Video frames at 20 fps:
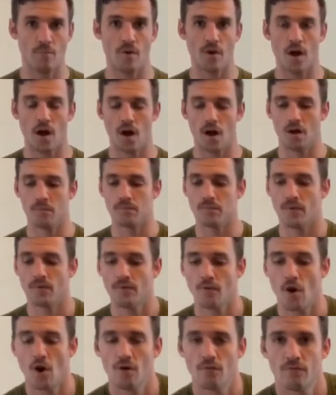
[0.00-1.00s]
um,
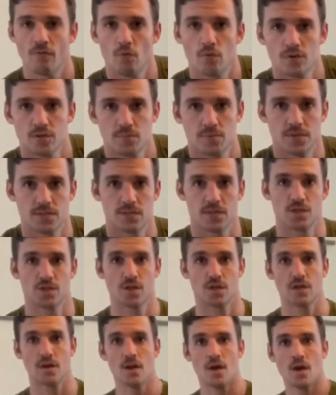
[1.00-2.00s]
all fours
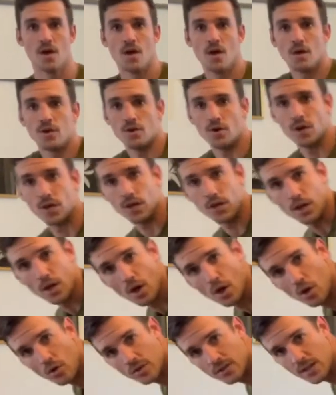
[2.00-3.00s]
position. You're gonna
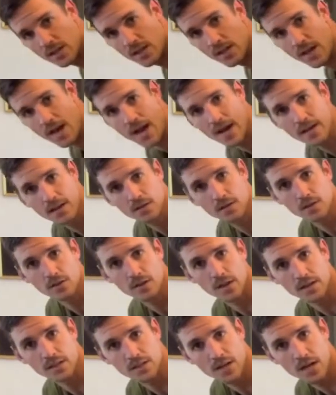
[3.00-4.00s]
go, it's gonna kind of
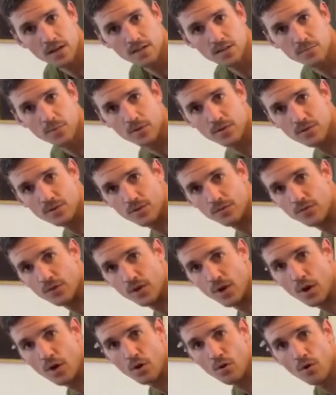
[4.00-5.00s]
look like child's pose. If you
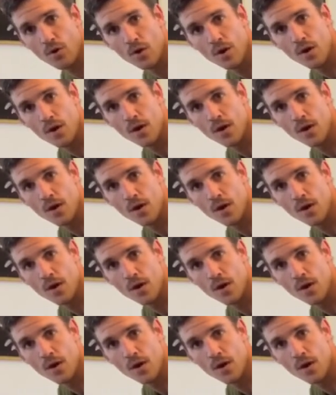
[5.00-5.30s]
go,